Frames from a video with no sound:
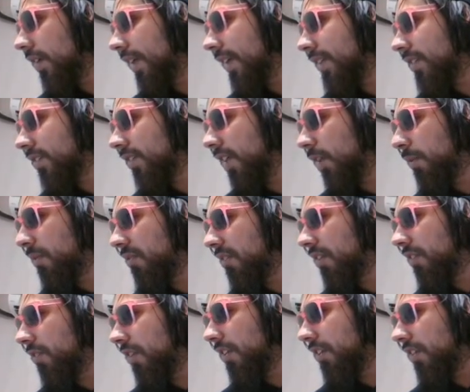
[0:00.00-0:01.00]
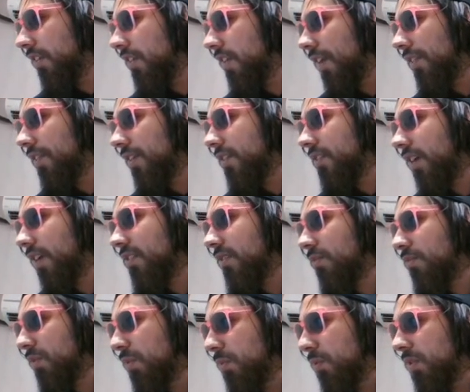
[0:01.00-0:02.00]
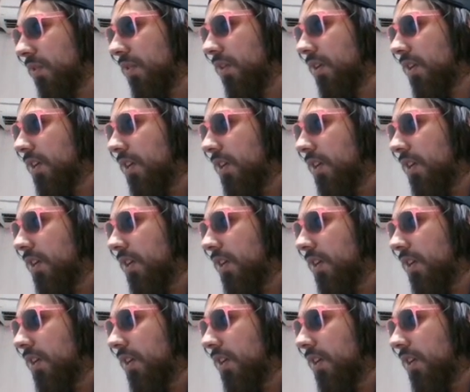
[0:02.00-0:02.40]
And so that'll be really fun to go down there and talk to some people.